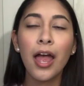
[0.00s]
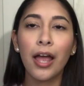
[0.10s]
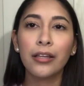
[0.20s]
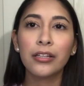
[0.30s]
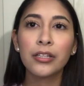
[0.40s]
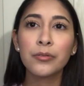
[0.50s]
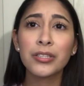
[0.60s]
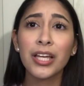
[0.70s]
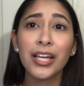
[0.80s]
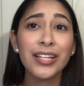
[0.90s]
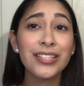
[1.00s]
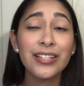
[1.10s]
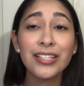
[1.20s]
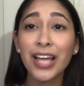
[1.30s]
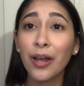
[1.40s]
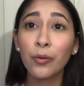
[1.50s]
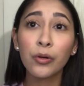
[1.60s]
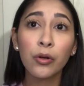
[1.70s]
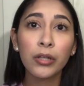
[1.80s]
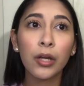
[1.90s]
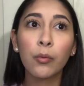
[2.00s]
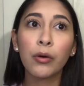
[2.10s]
And then he was like, it's because, I don't know, like,